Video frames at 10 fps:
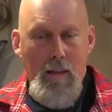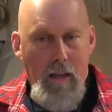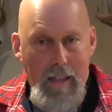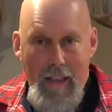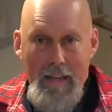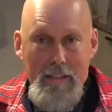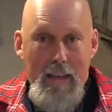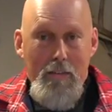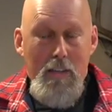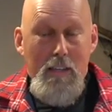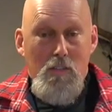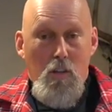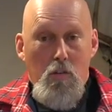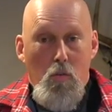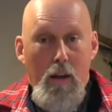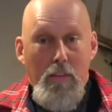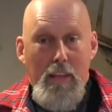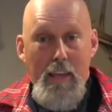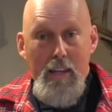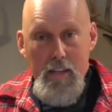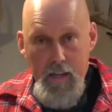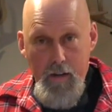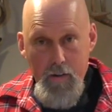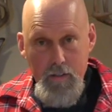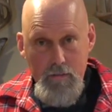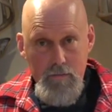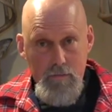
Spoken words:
I'd like to have a heat zone around the kidney area.